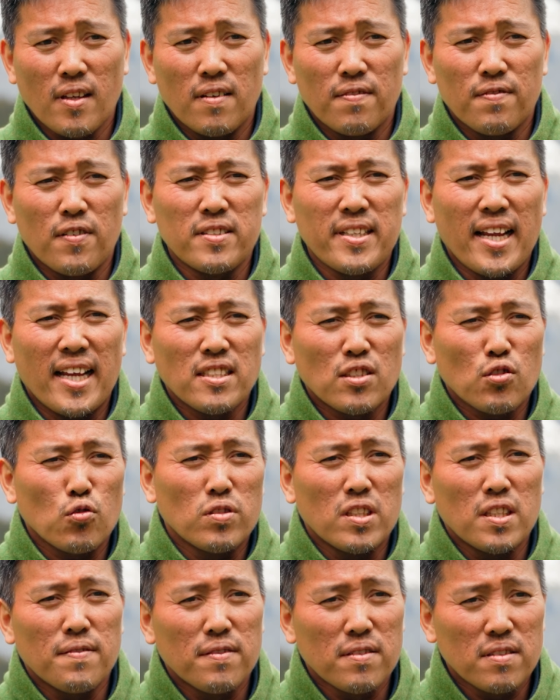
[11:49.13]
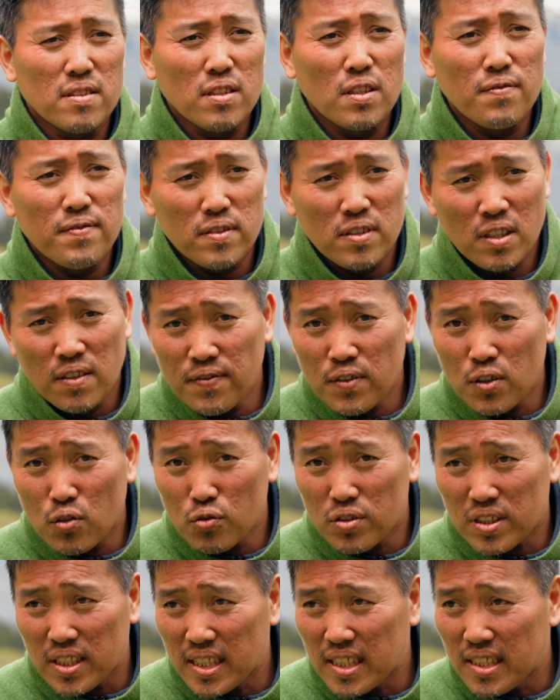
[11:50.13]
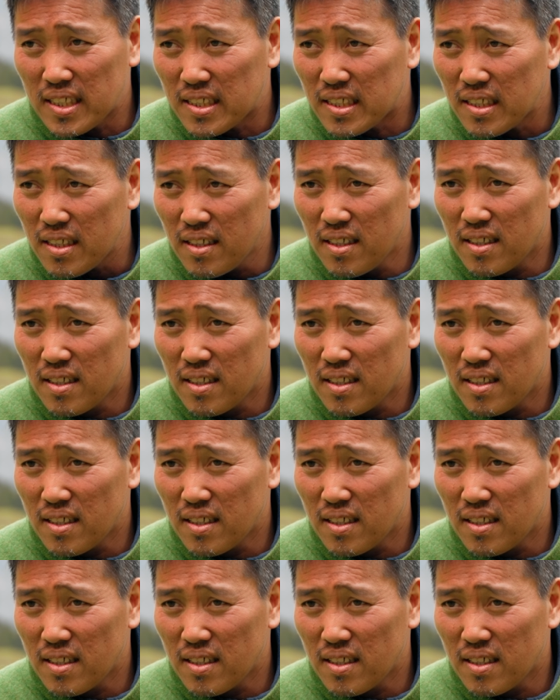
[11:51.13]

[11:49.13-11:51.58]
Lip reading: financial difficulties.